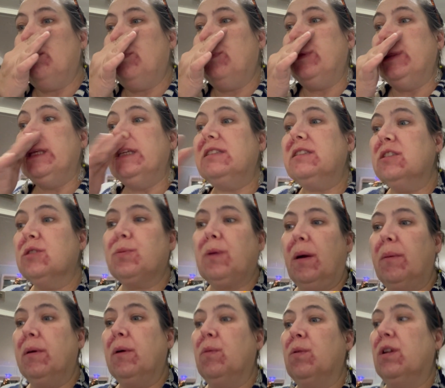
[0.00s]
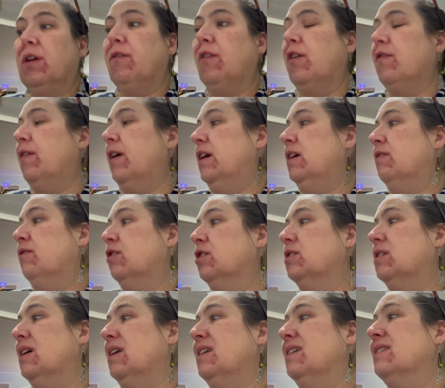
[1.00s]
This is probably one of our
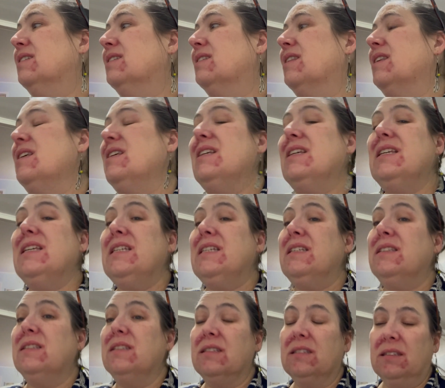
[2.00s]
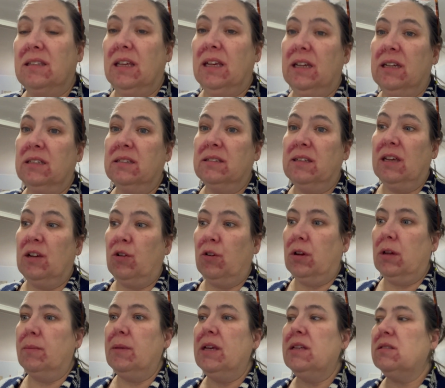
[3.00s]
favorites, and it is the easiest thing. It is a
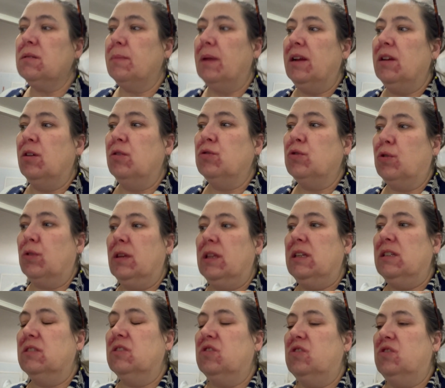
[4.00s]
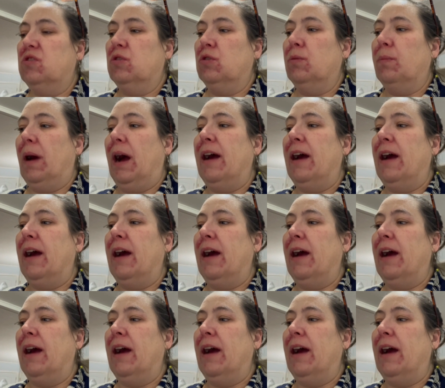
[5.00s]
creamy tomato tortellini soup.